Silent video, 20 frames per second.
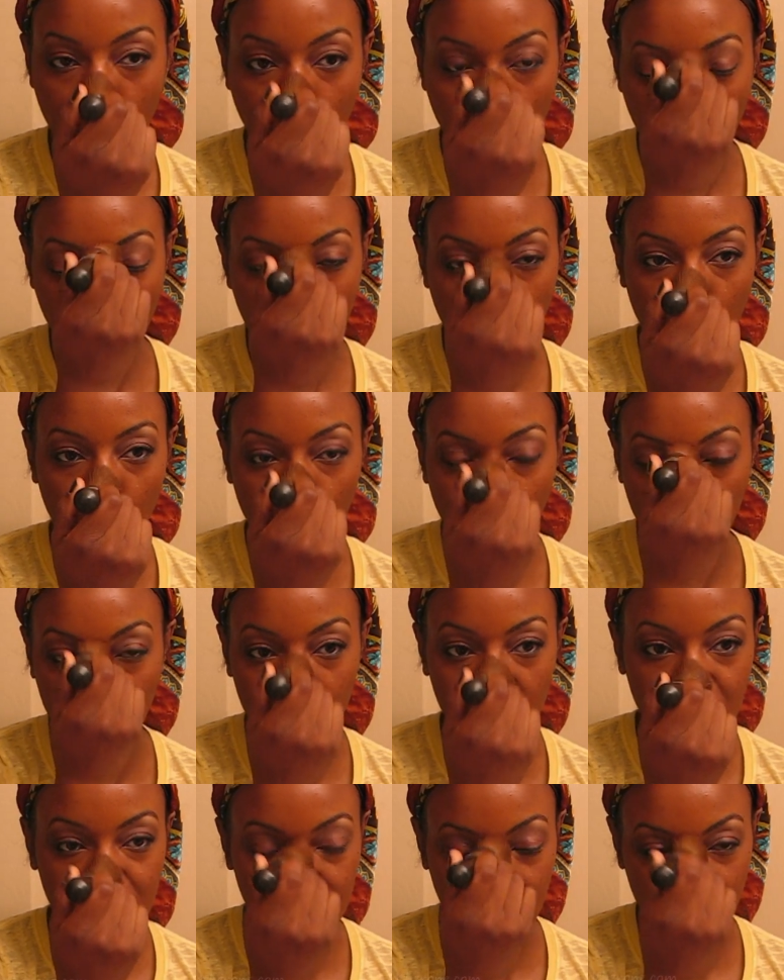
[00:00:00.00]
Oh, my
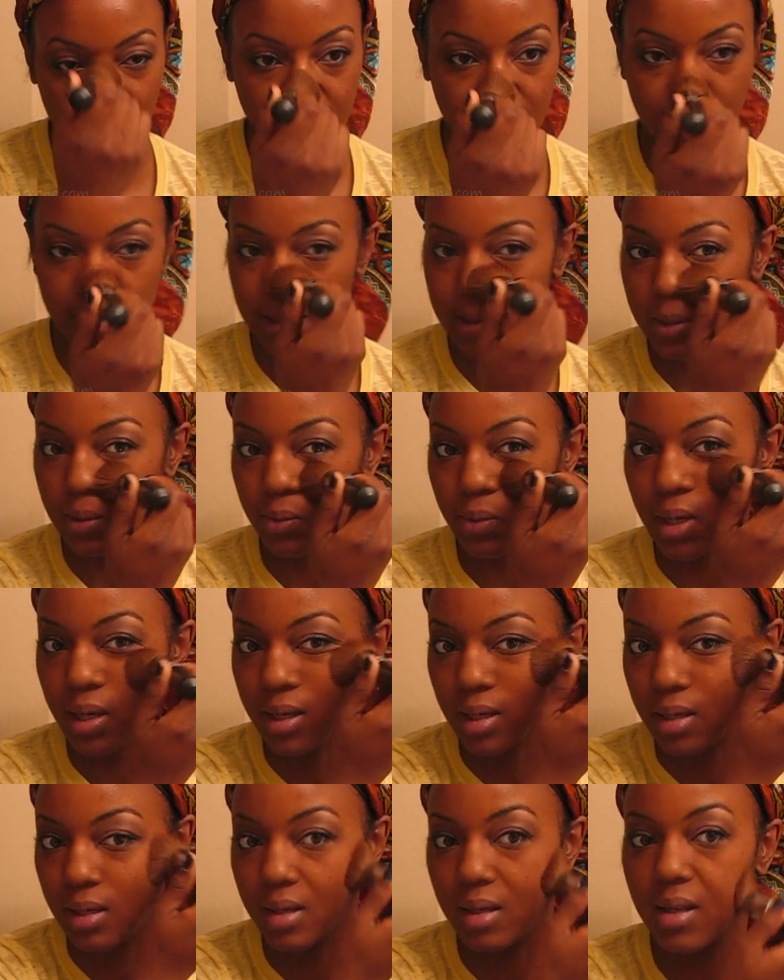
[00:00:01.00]
nose always gets
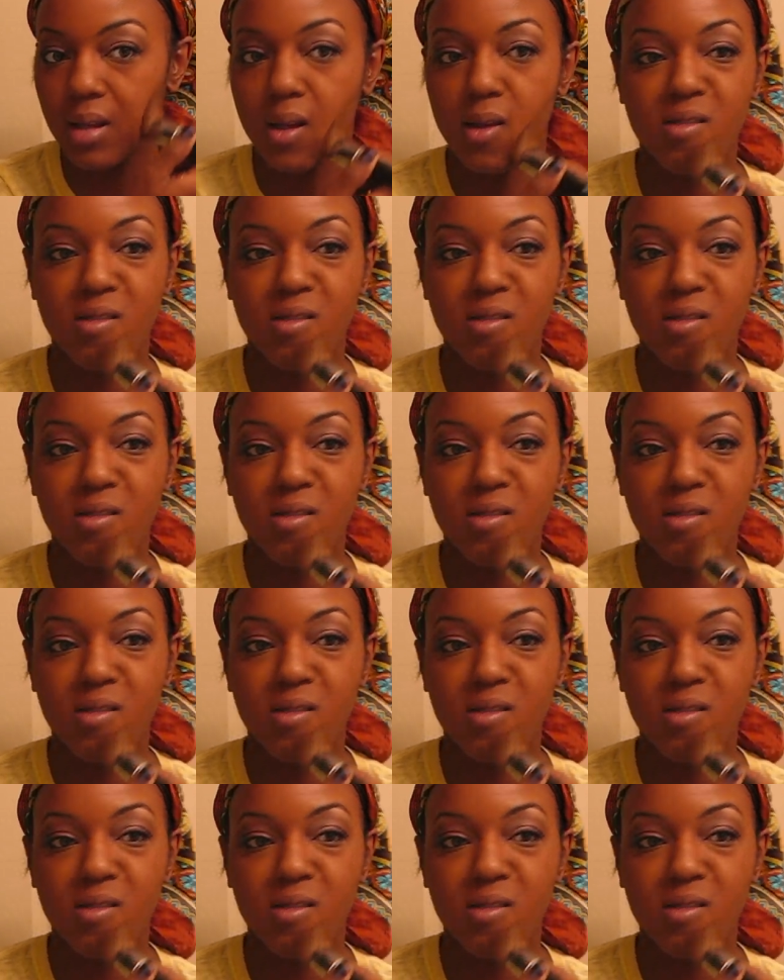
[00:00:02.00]
runny.